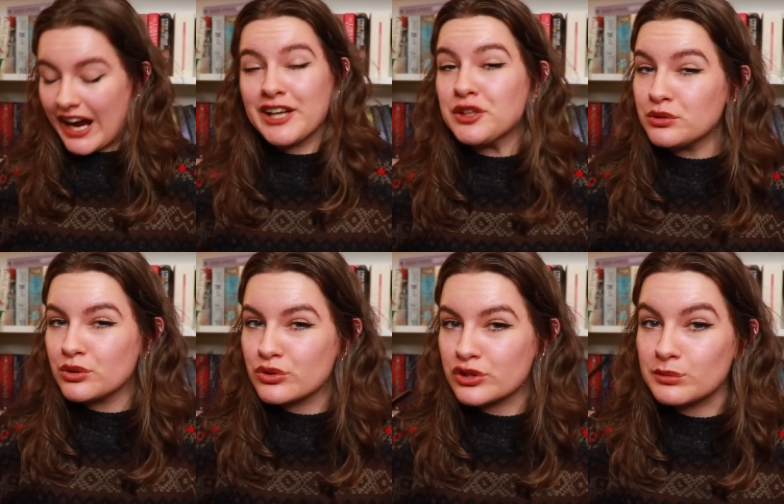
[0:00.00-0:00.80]
I don't
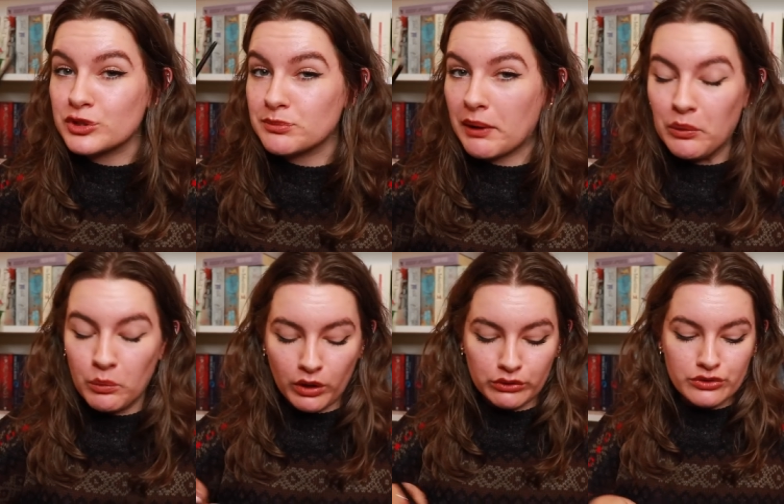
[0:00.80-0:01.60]
know too much about
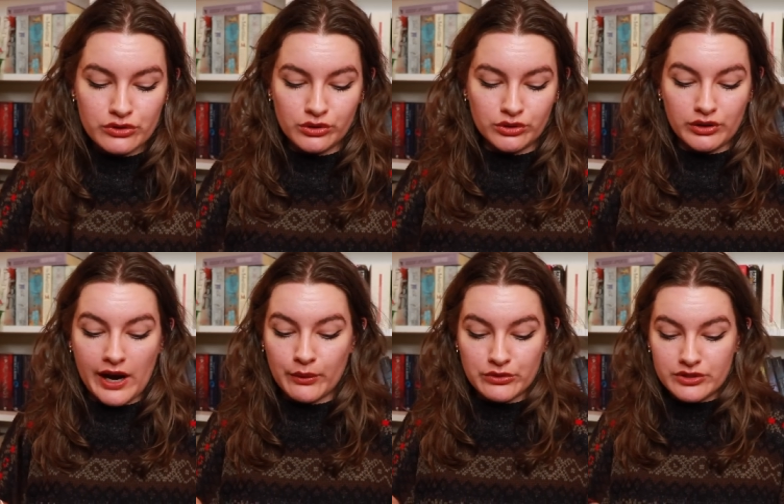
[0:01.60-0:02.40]
wands or
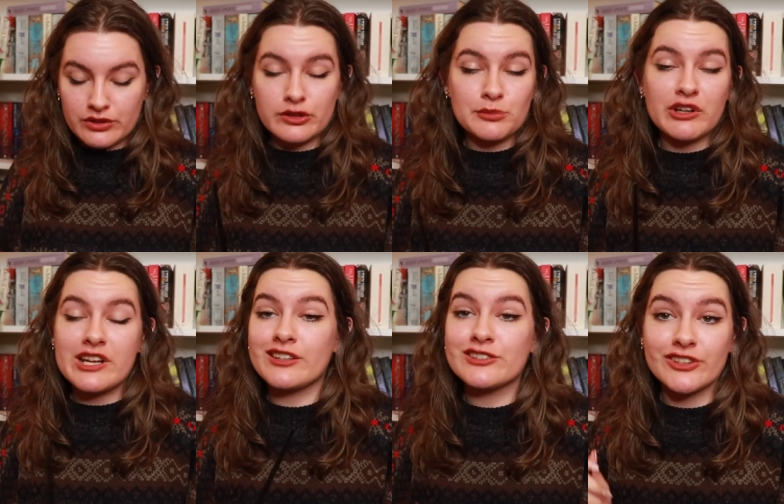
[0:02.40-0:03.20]
how to use them or
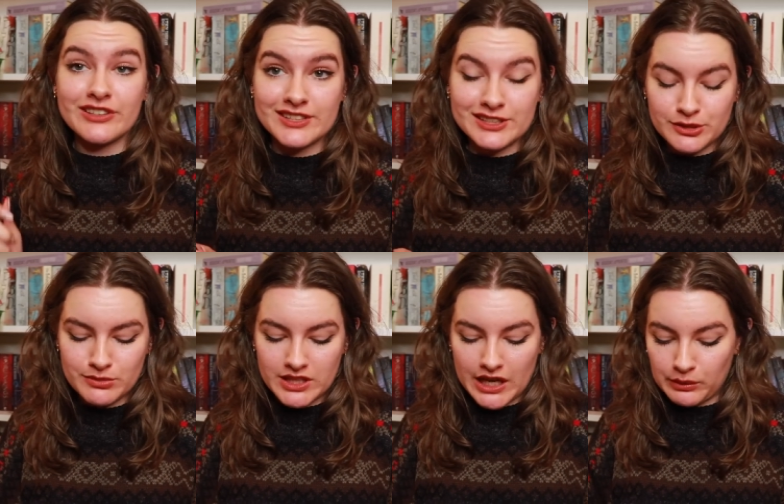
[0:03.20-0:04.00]
anything, so this is
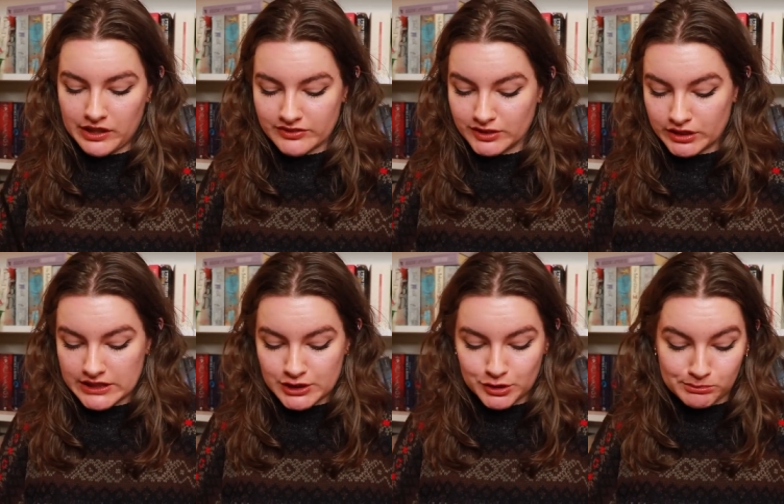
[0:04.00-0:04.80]
something that I will have to look
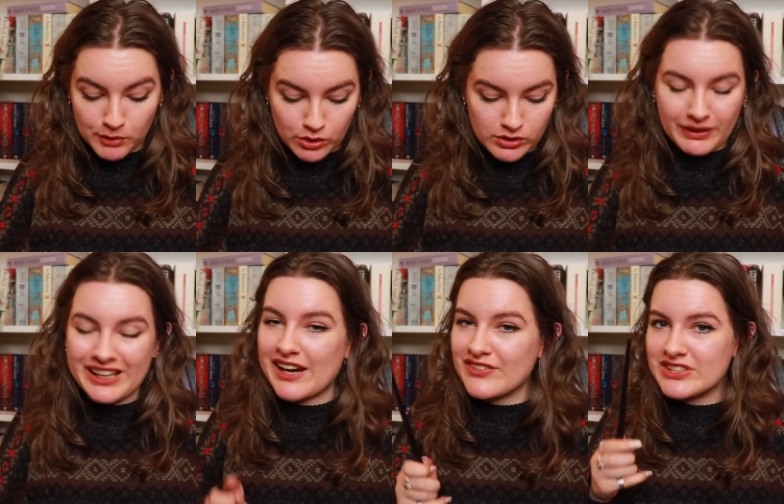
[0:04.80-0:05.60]
into more, but I
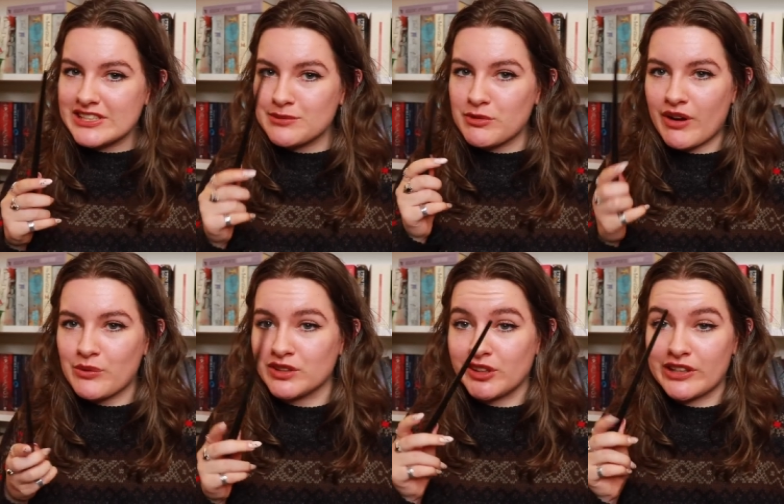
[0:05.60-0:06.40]
have seen them
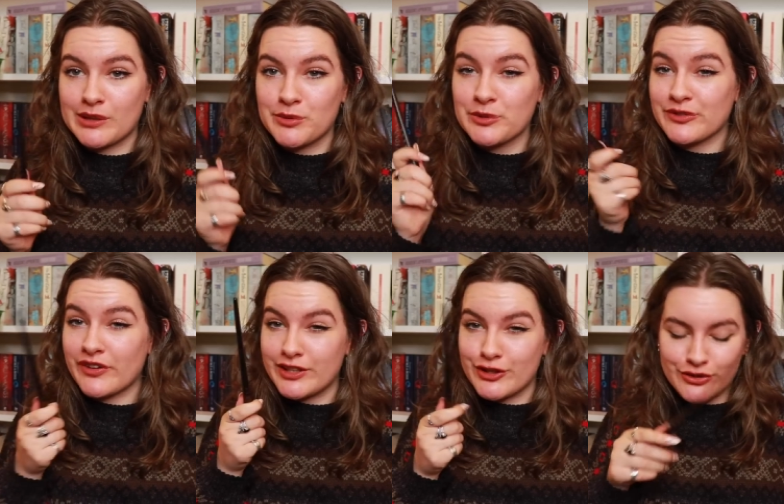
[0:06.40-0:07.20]
around a lot and I'm always
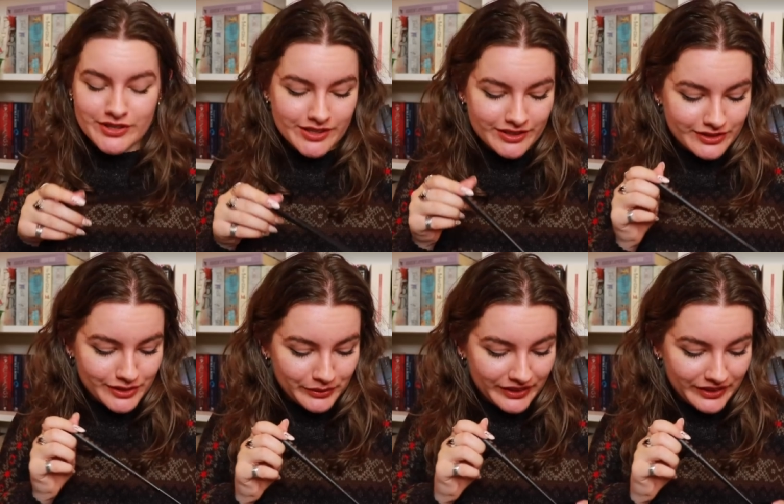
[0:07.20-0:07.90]
very intrigued, so